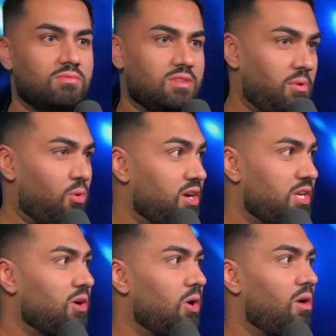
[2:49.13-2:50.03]
number
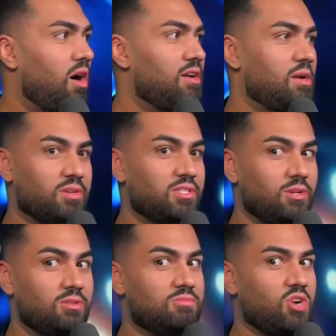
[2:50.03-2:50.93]
one, you don't want. Number
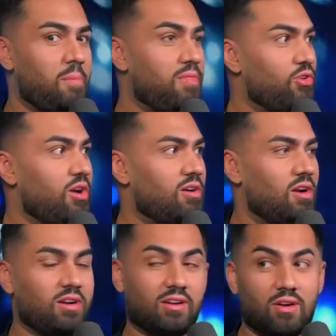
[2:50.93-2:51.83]
two, dropping three
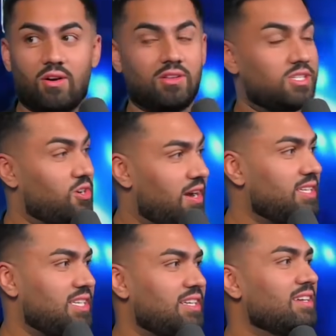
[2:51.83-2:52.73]
hundred on your girl is
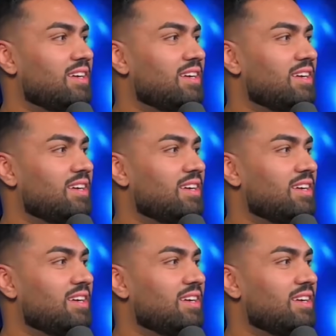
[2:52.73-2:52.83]
crazy.